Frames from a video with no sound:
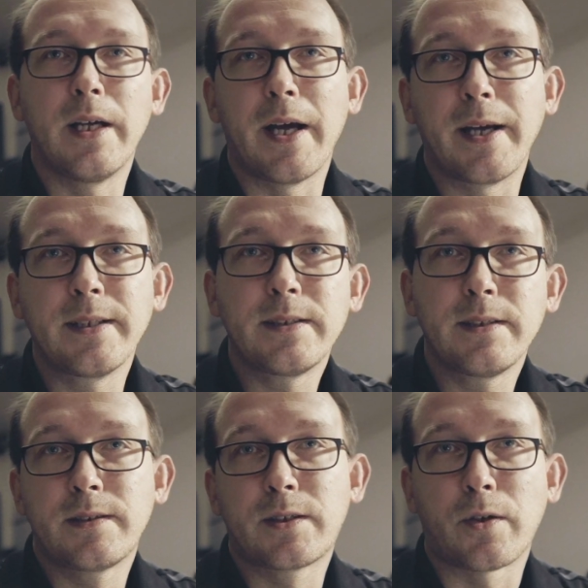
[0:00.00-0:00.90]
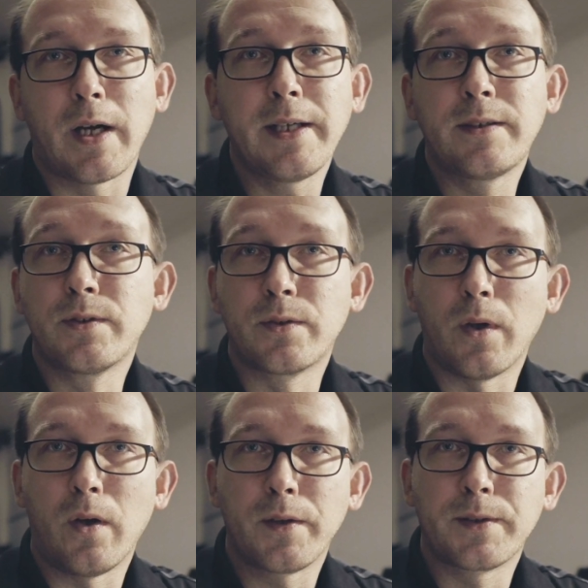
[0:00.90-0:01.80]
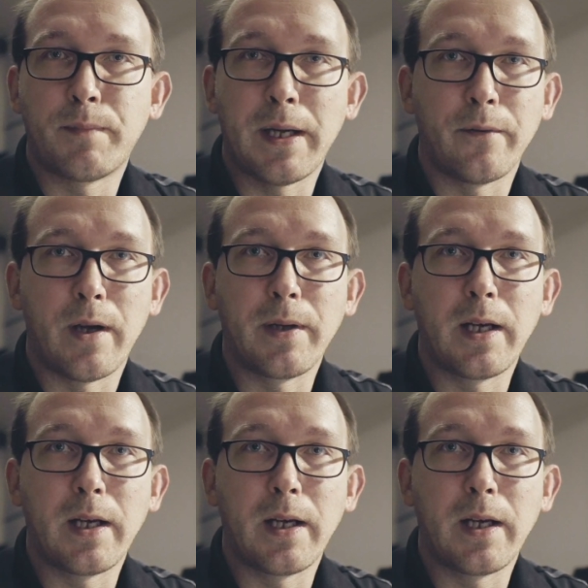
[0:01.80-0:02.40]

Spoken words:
And try to draw the Panorama